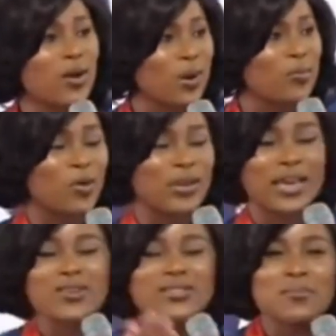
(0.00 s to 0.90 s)
one morning,
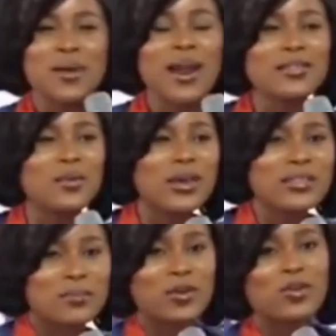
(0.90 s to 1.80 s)
and I was admiring the work
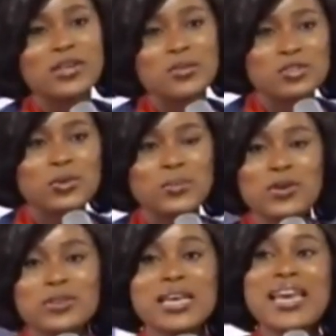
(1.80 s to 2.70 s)
that my colleague was doing,
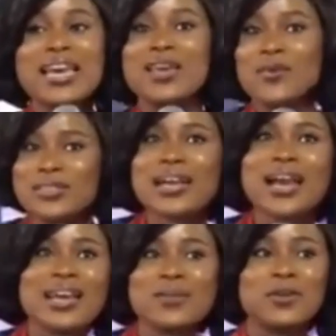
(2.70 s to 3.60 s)
because he was the
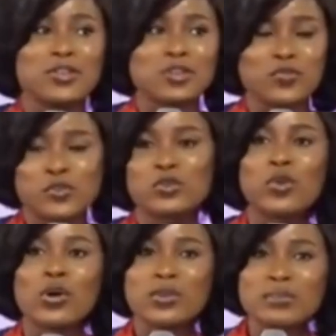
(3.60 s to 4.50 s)
guy that had been on the show for so
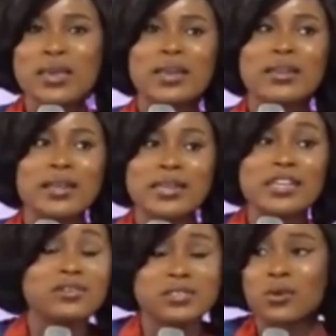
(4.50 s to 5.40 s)
long. It was me and another
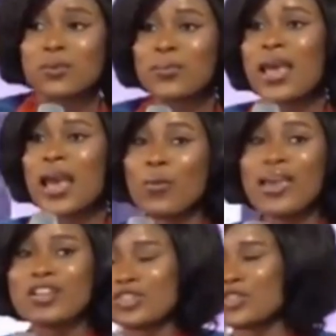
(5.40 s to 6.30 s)
lady, Crystal, and we
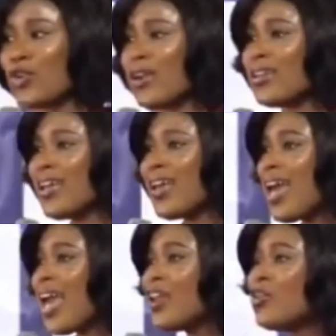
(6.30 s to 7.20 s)
had just joined.
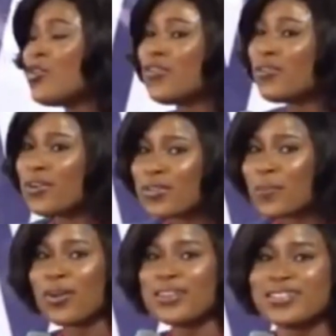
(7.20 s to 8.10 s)
And he'll grill the
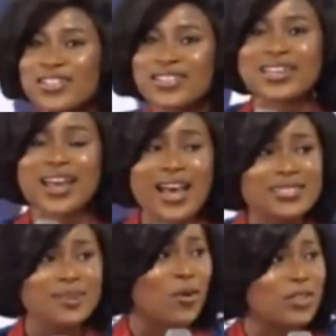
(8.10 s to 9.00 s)
politicians and
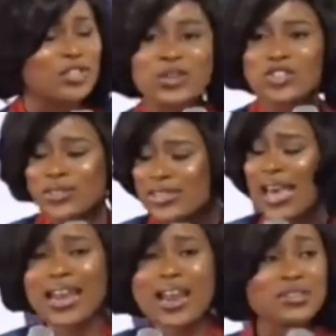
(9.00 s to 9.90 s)
ask them all these questions.
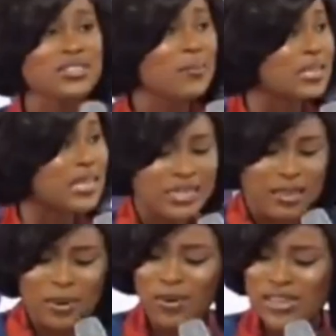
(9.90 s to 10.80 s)
And every time he's asking
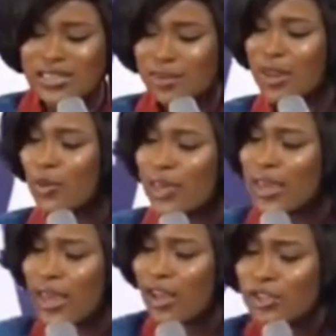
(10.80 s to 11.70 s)
them, I'm writing. I'm like,
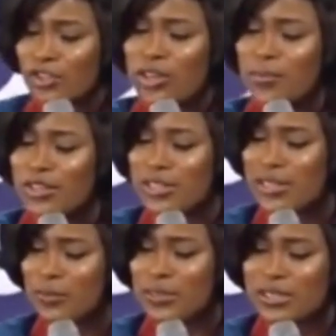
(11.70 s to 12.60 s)
okay, Johnny
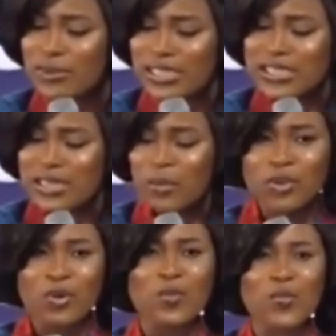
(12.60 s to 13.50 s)
mentioned ABC. Write it down. When
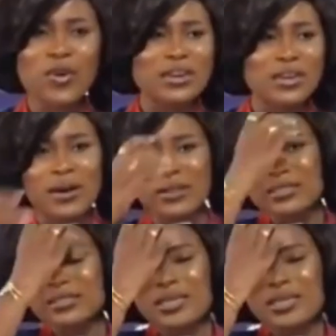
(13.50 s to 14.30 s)
you go home, go and read about it.